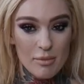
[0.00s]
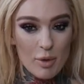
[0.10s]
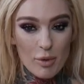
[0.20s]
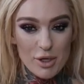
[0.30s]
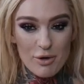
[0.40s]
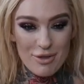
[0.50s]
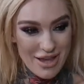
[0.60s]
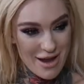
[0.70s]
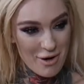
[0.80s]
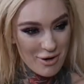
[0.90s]
But when you're
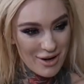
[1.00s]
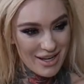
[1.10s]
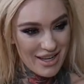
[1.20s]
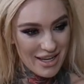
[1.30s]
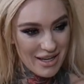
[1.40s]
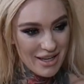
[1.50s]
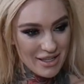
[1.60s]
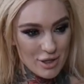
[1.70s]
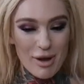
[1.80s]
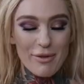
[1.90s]
there and in it,
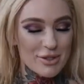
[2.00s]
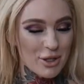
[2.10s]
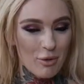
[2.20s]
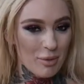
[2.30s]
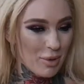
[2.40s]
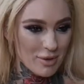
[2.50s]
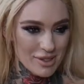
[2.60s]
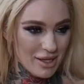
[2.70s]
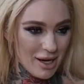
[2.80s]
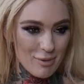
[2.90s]
you have to go in
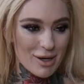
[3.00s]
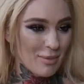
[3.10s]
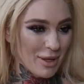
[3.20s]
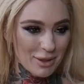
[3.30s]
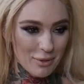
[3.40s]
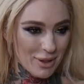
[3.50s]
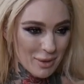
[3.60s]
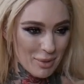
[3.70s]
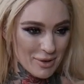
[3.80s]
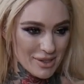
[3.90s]
person. I recommend going
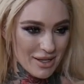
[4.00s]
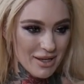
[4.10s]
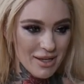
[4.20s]
in person.